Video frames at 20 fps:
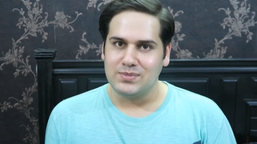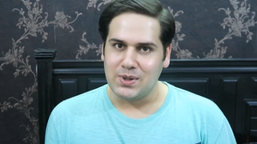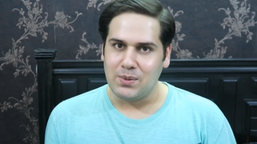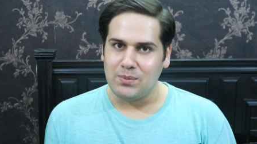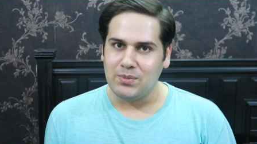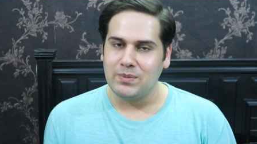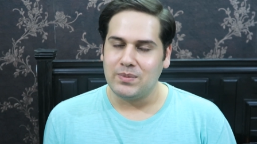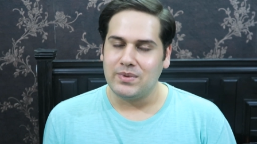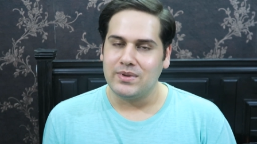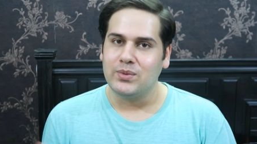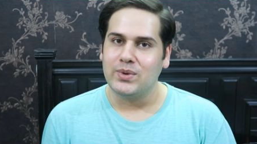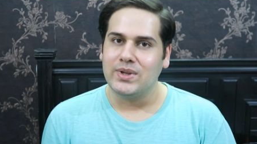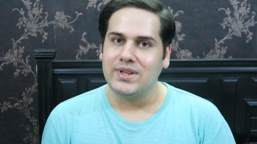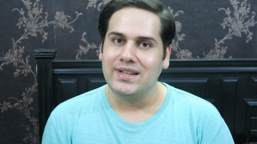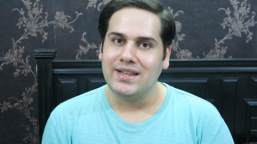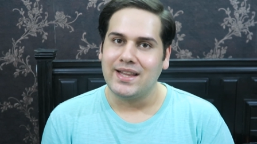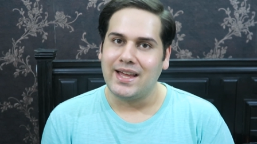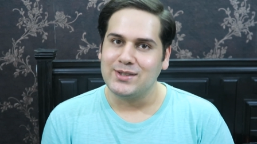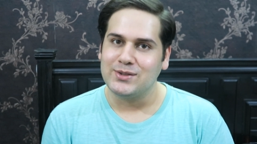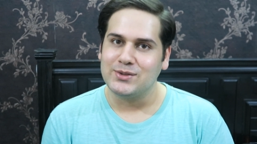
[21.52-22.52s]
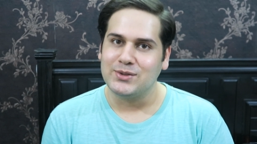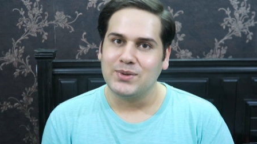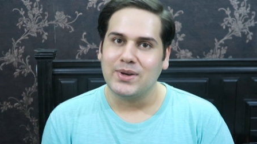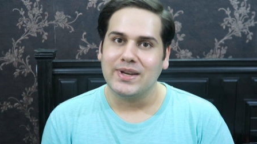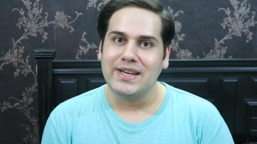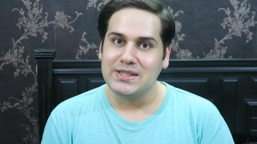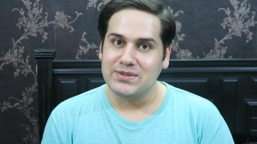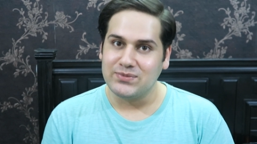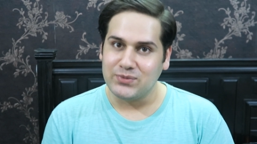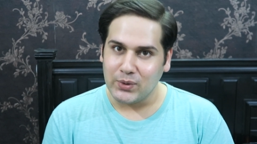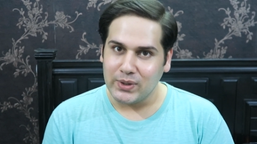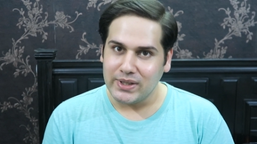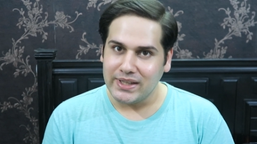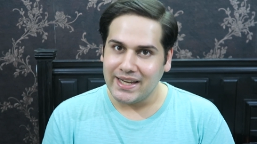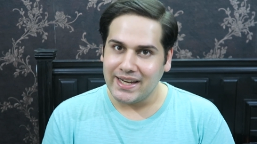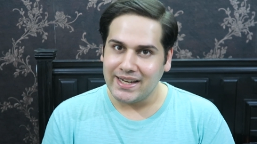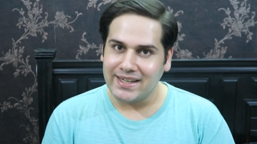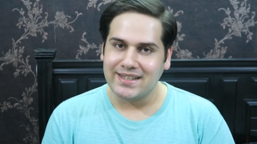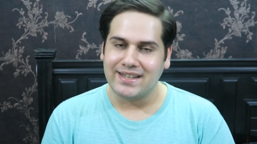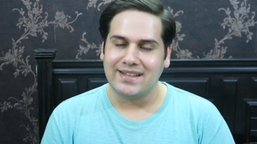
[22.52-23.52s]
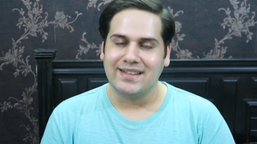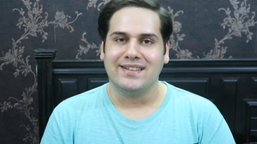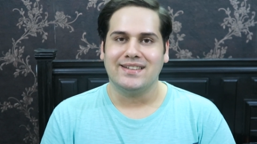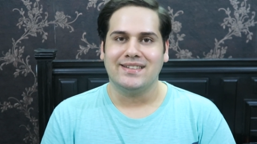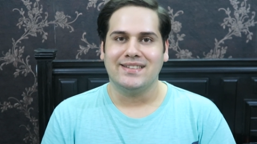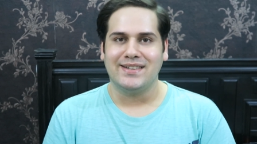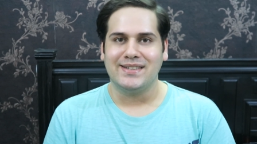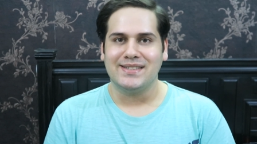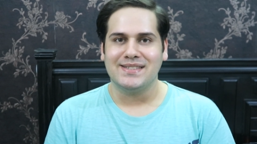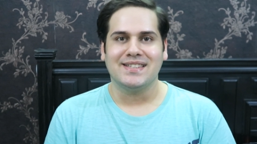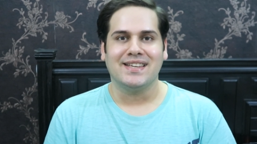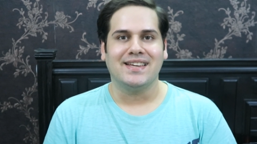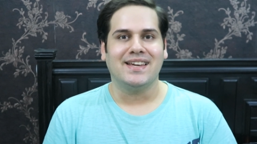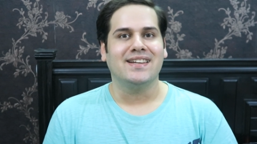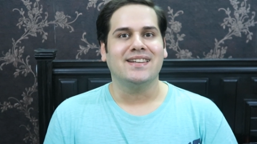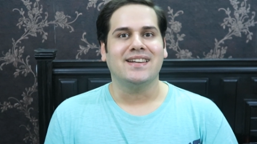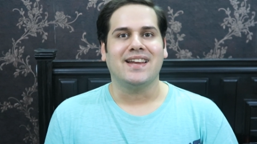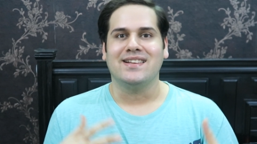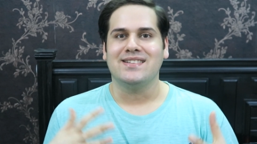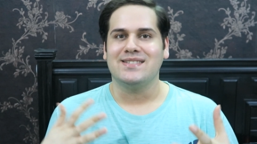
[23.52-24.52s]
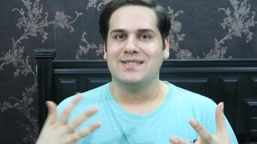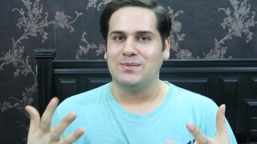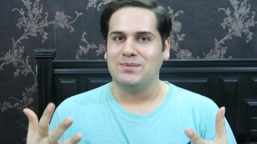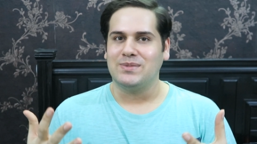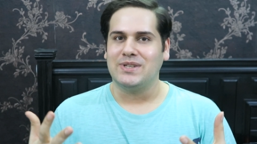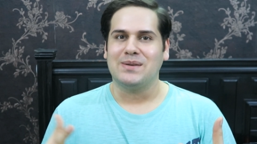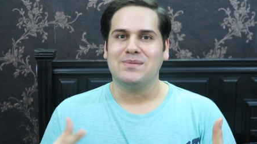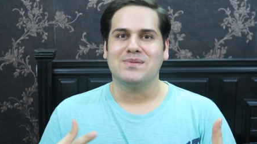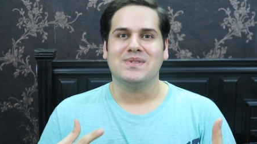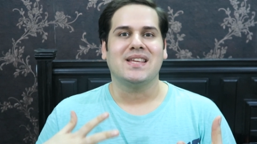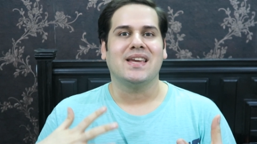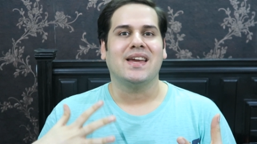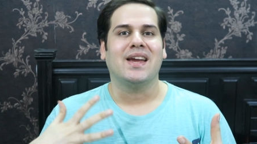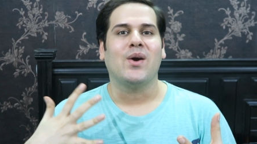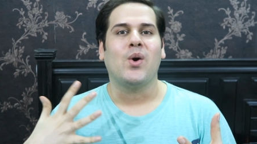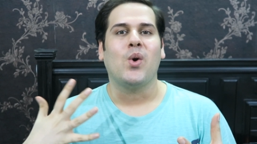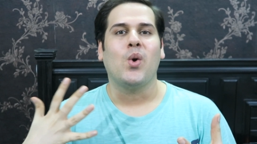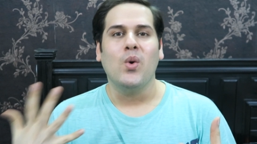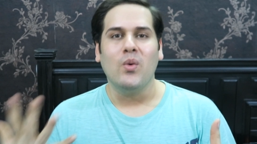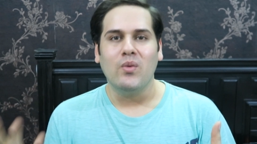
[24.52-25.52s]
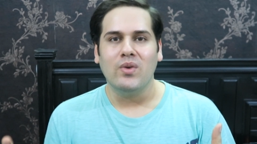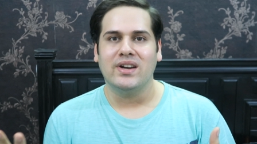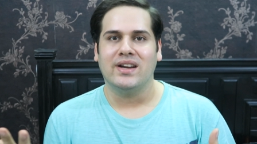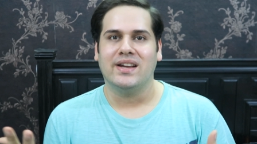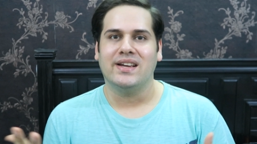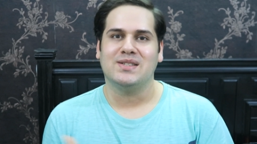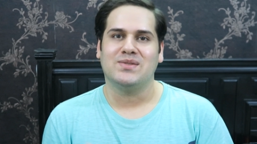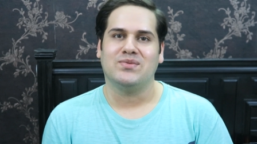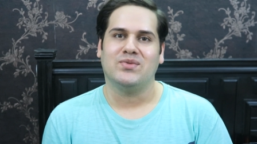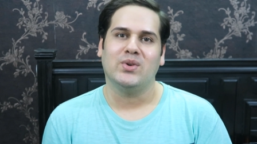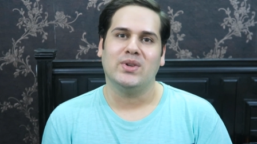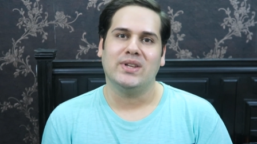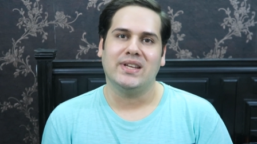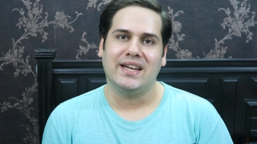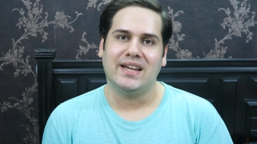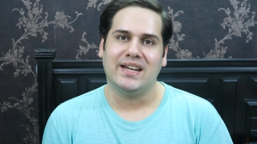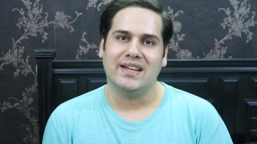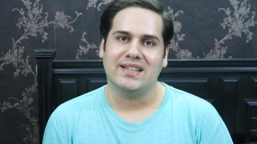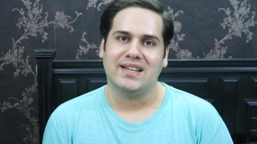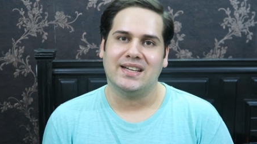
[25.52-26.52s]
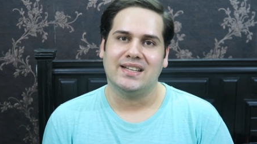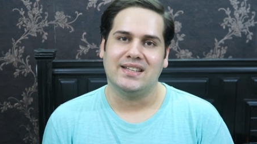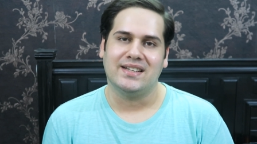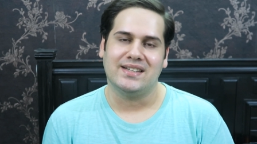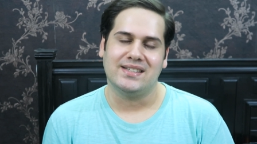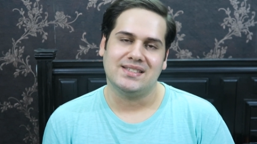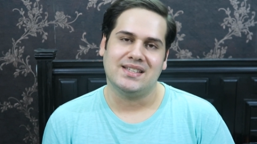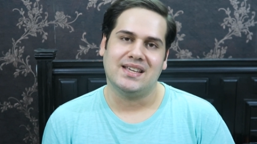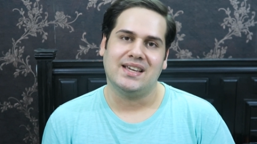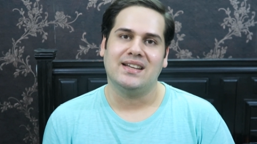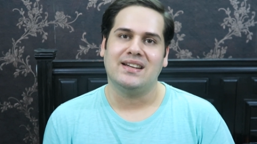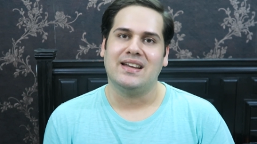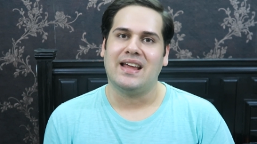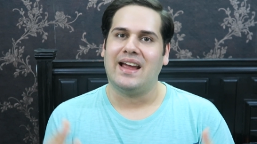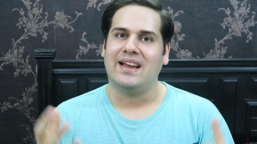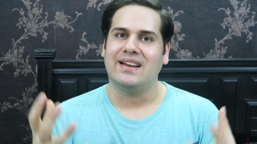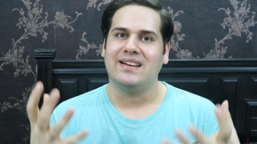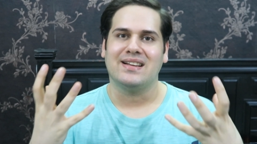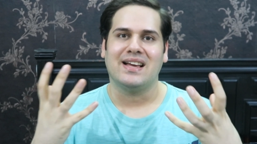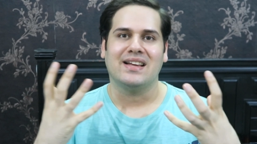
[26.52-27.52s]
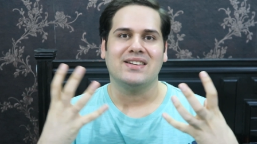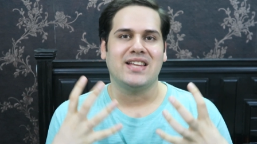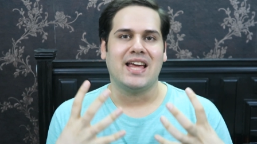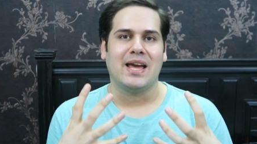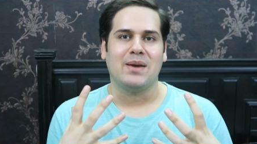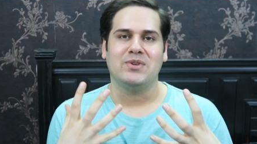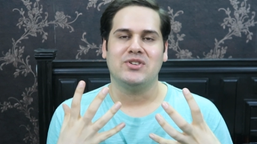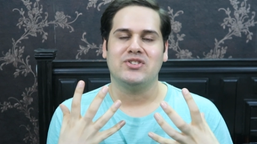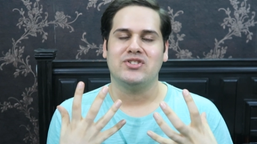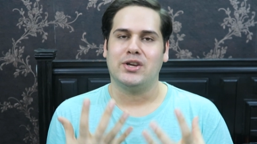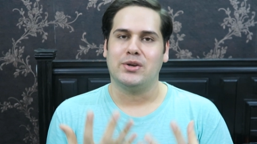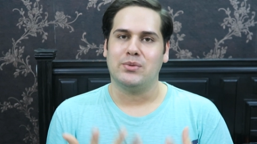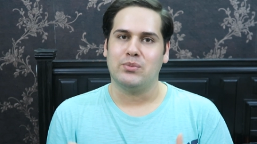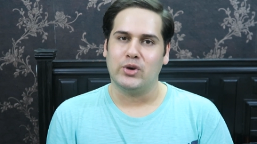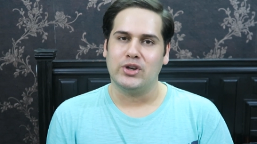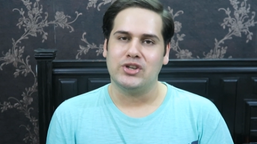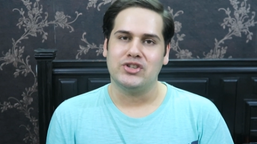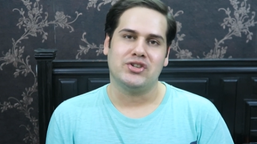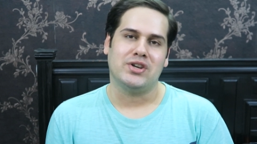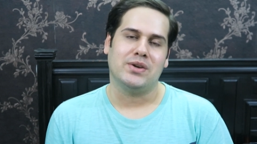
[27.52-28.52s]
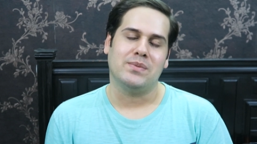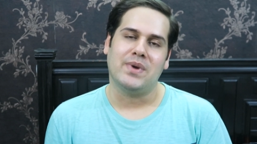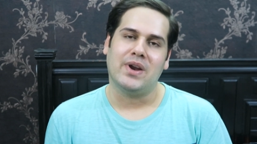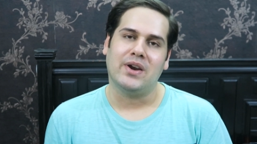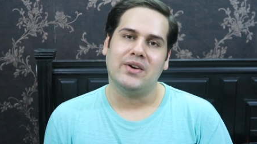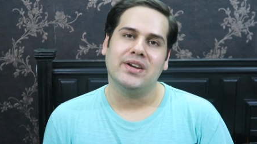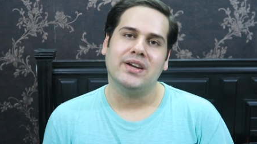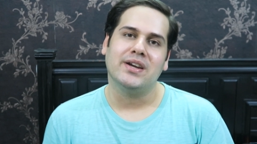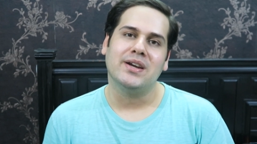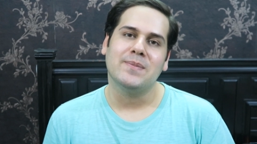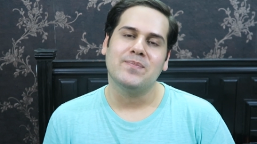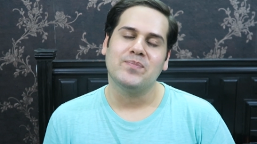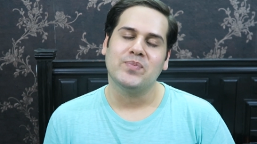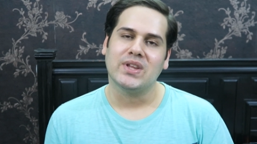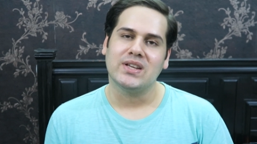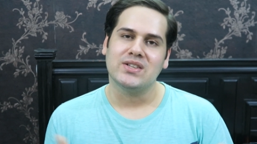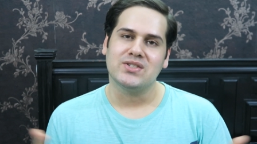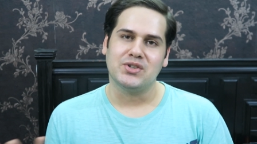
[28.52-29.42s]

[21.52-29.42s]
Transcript: Some people really like to exfoliate their skin, and sometimes they over exfoliate their skin and damage their moisture barrier.